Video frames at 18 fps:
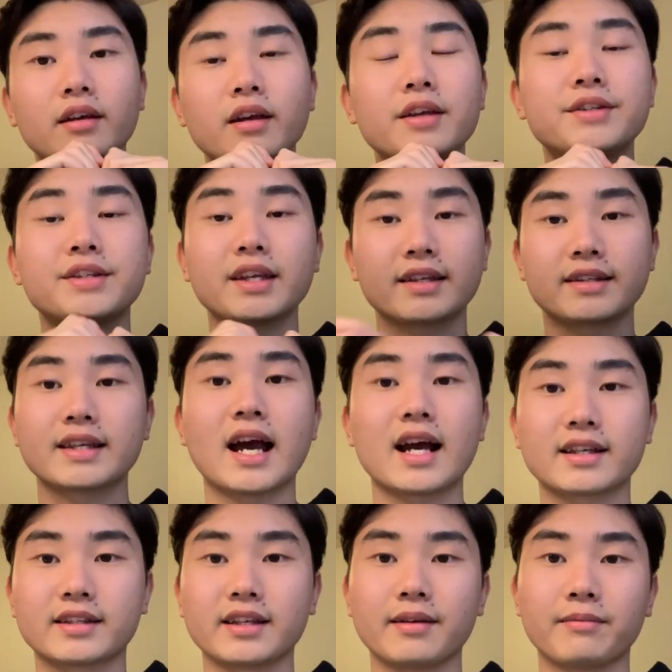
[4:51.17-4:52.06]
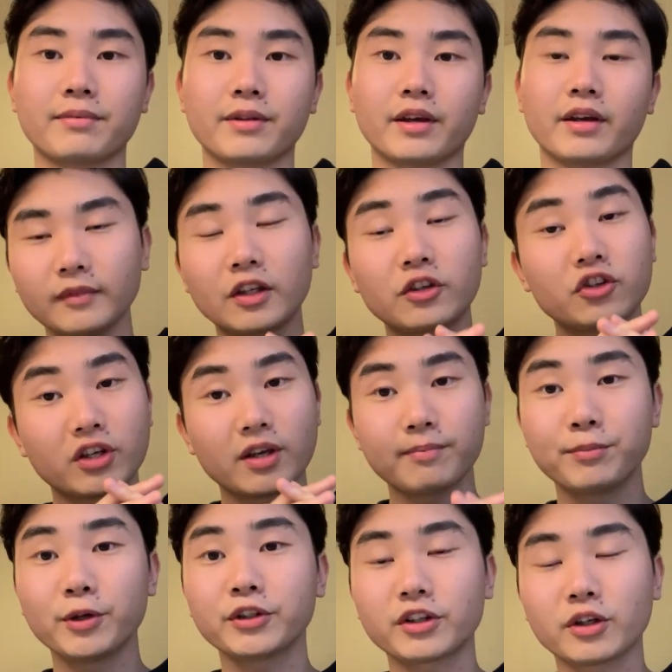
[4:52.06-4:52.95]
It's the exact same thing. You can
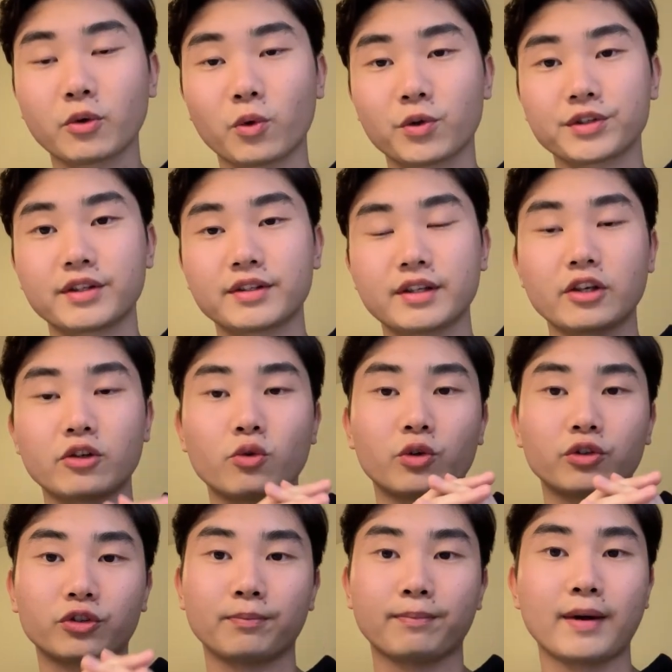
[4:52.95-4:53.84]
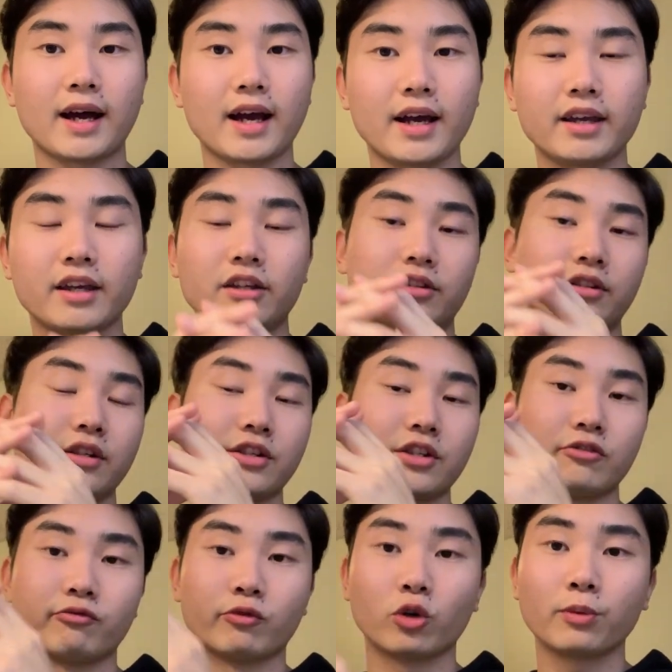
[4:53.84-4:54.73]
put the courses that you want to buy in this
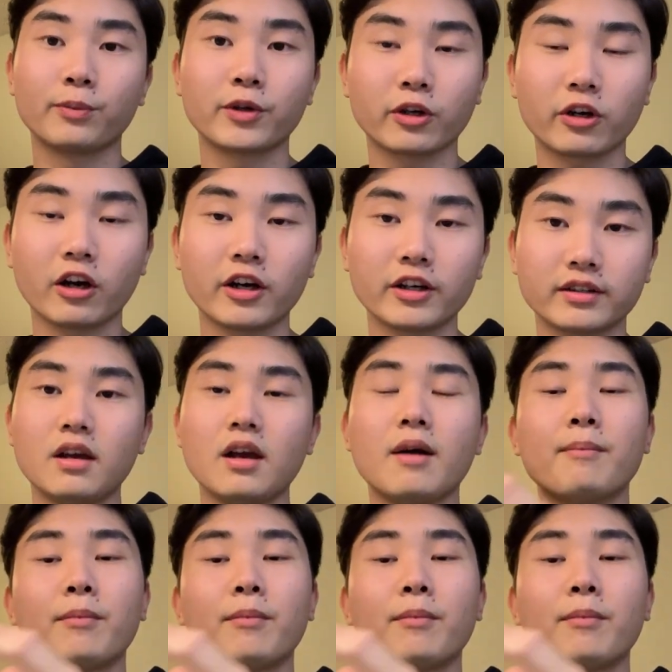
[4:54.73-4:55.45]
enrollment cart,